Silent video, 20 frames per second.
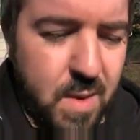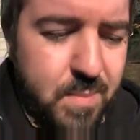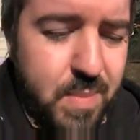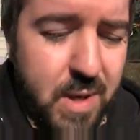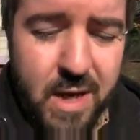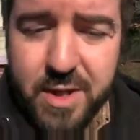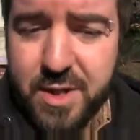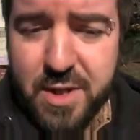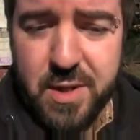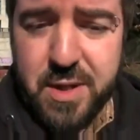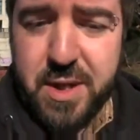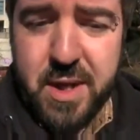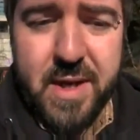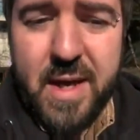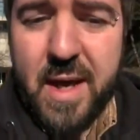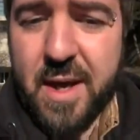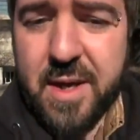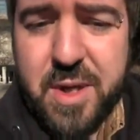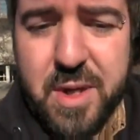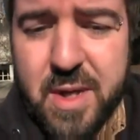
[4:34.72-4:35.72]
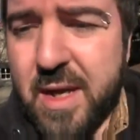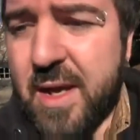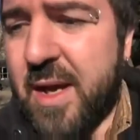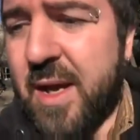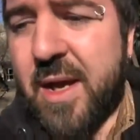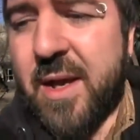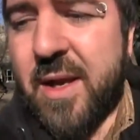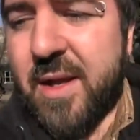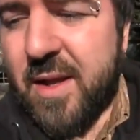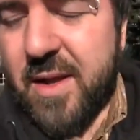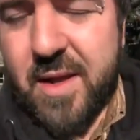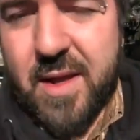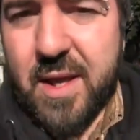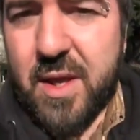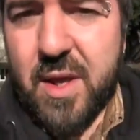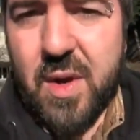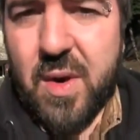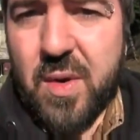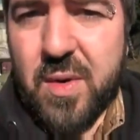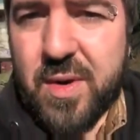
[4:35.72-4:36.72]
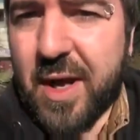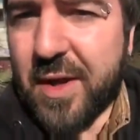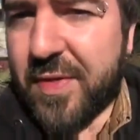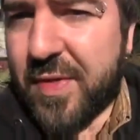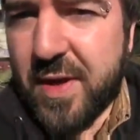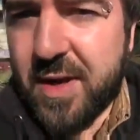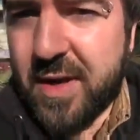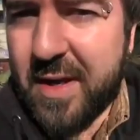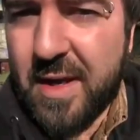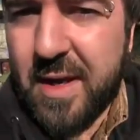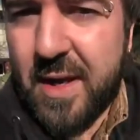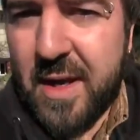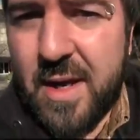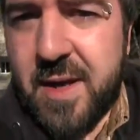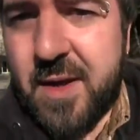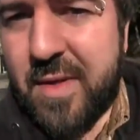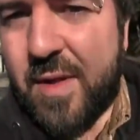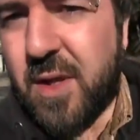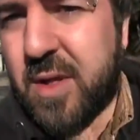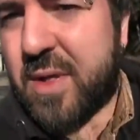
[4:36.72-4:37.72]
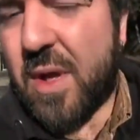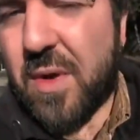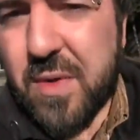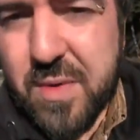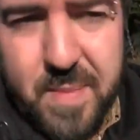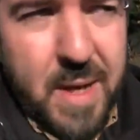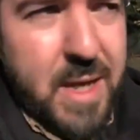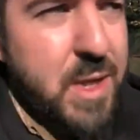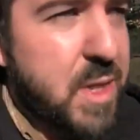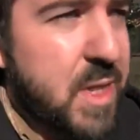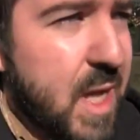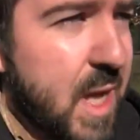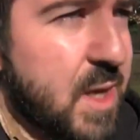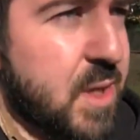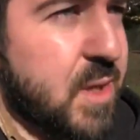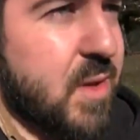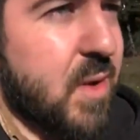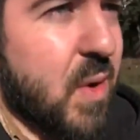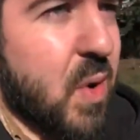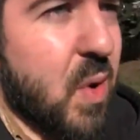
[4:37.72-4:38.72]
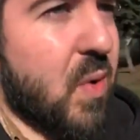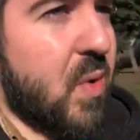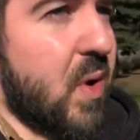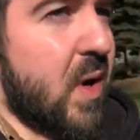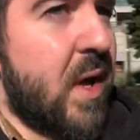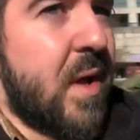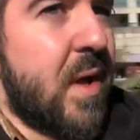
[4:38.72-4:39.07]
Because she said, yes, nothing, these don't make sense. The